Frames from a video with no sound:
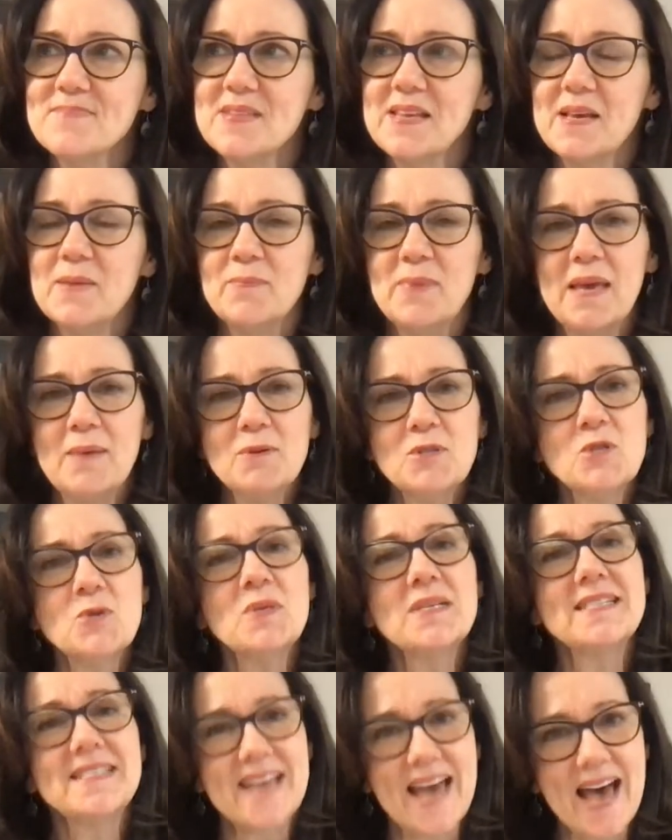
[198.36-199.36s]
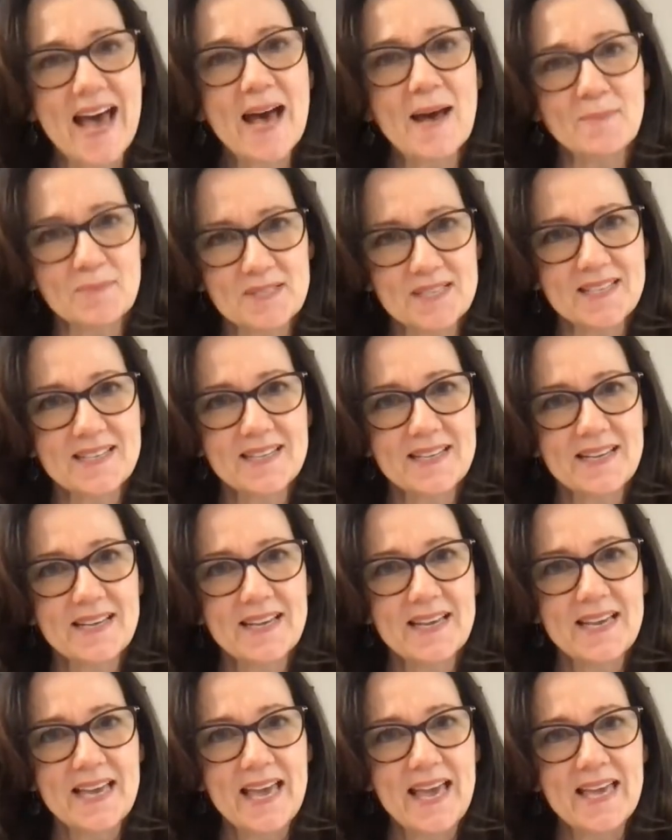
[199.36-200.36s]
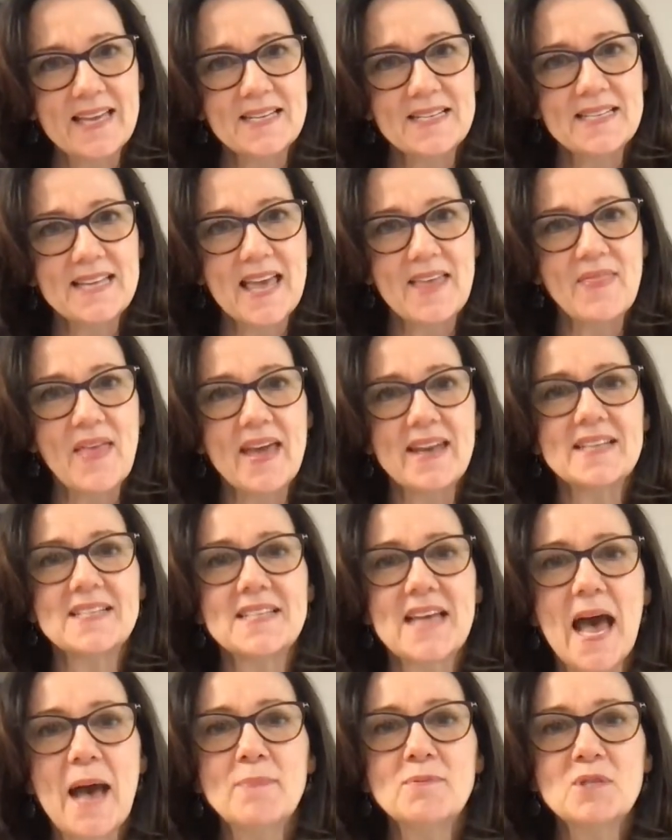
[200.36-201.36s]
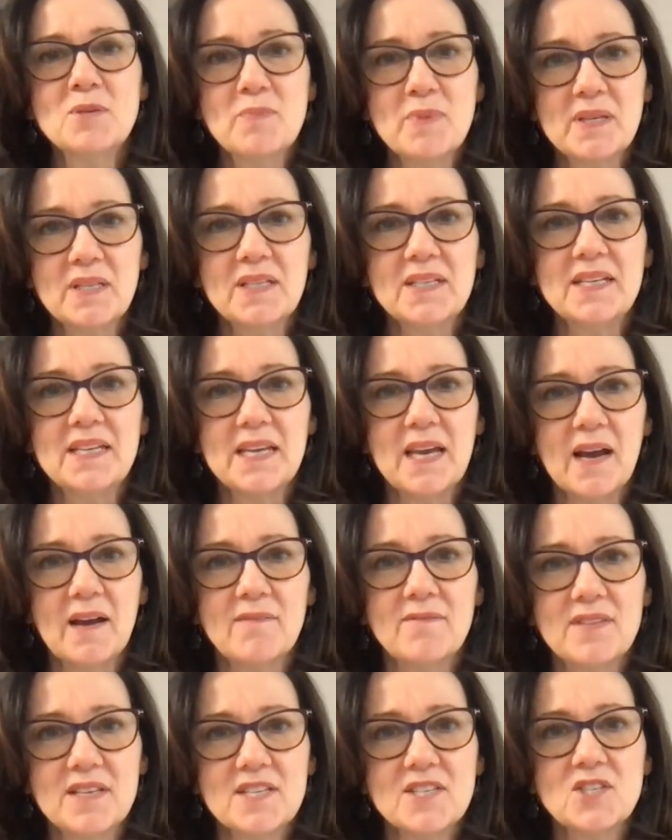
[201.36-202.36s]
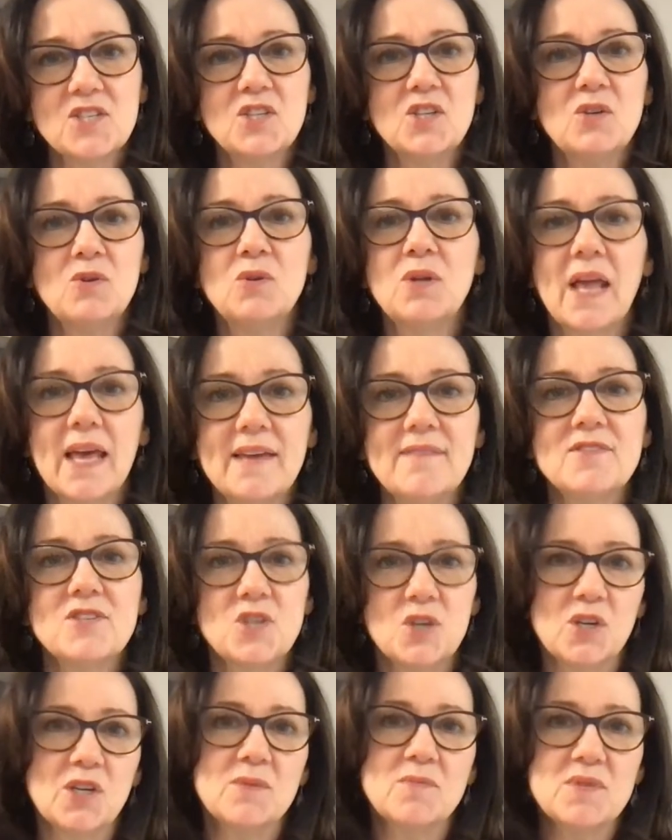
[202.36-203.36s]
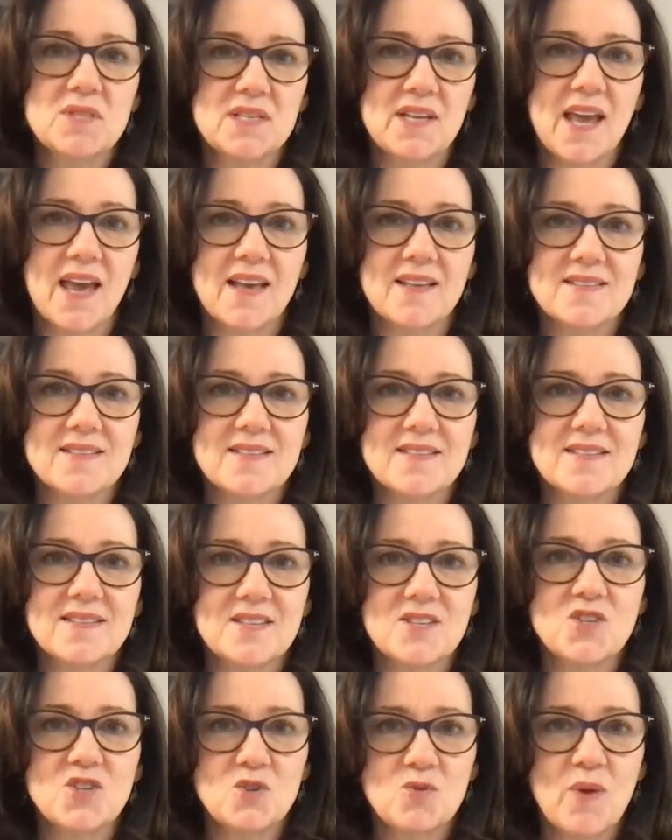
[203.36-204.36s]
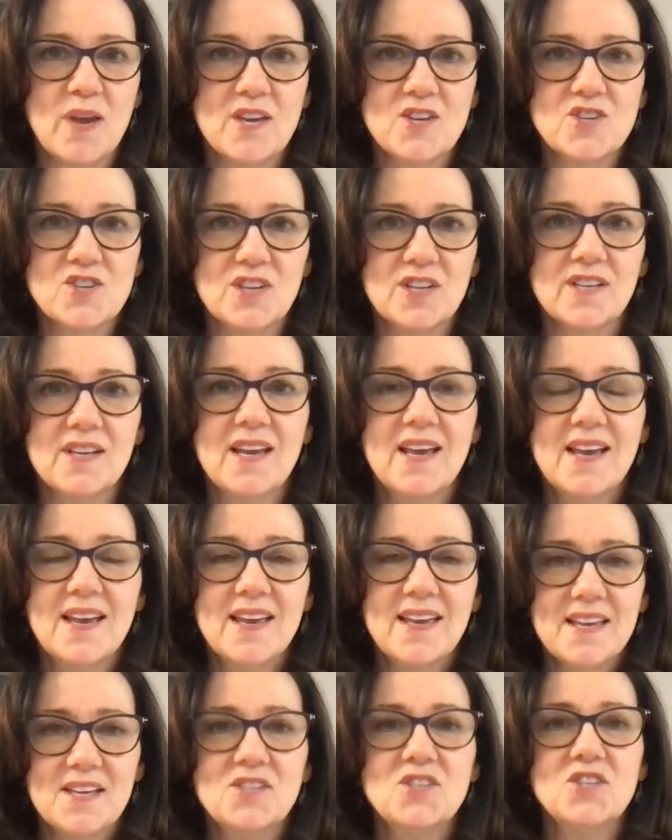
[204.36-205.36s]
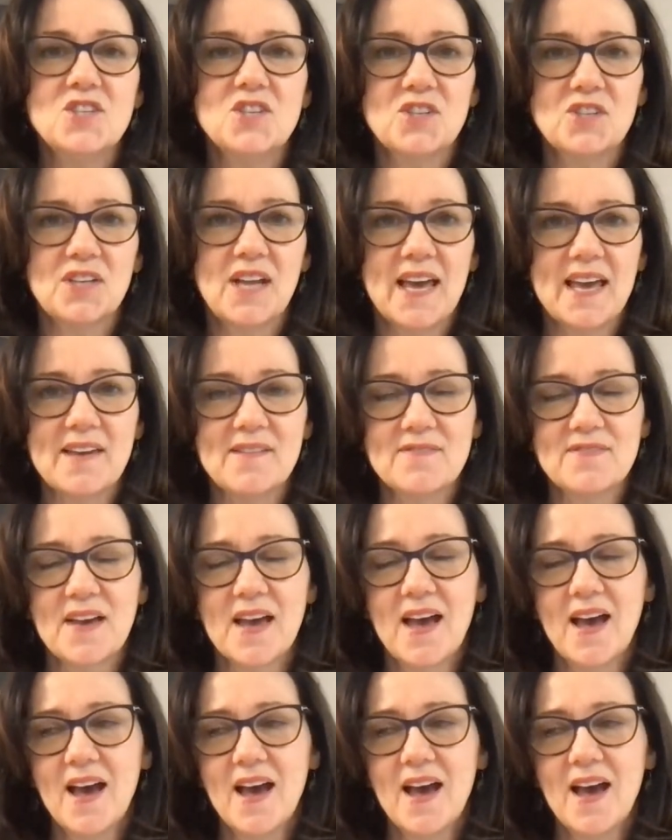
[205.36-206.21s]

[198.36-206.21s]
be able to adapt. And that adaptability of this new life circumstance and situation into your life.